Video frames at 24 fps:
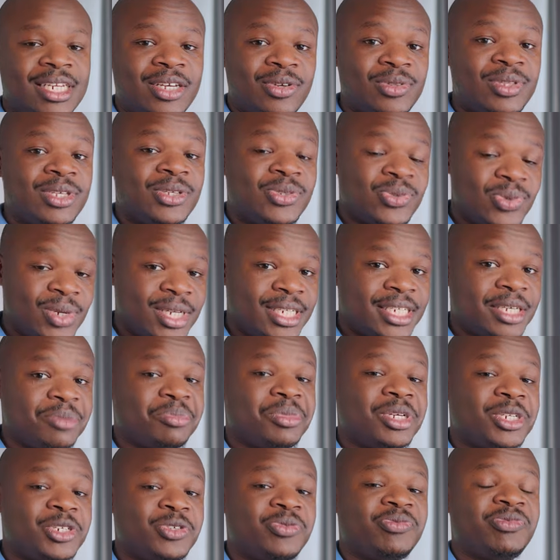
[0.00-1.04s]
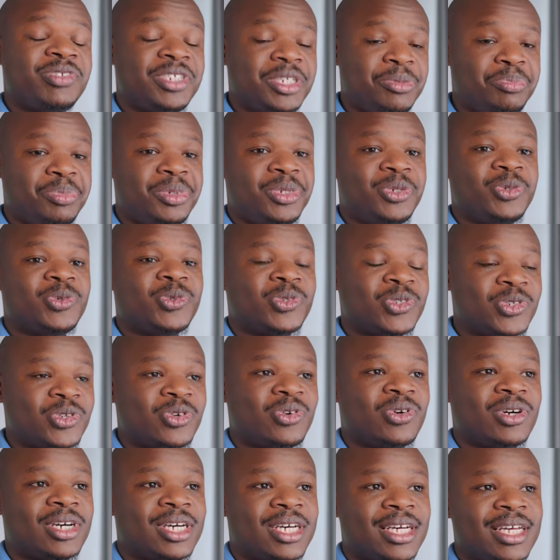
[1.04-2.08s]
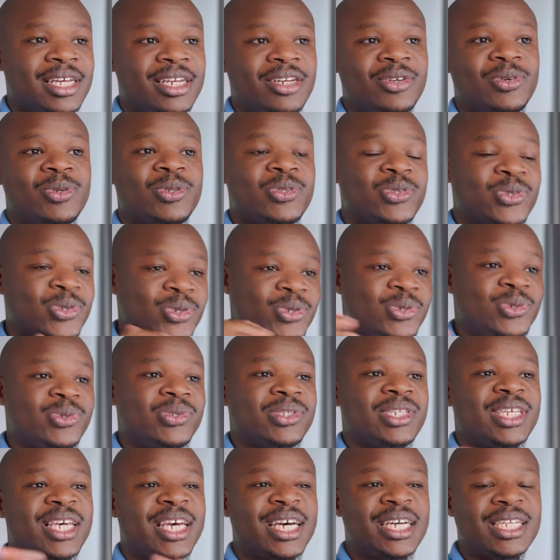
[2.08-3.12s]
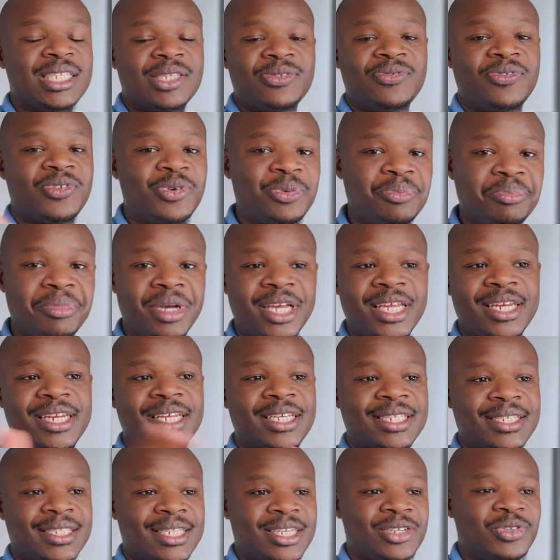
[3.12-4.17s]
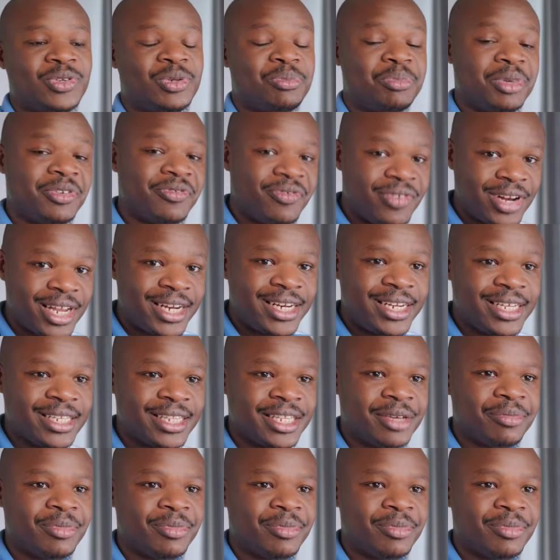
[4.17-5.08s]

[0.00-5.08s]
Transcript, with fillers: Now there's quite a bit of G P U stock and also used cards from miners that will be flooding the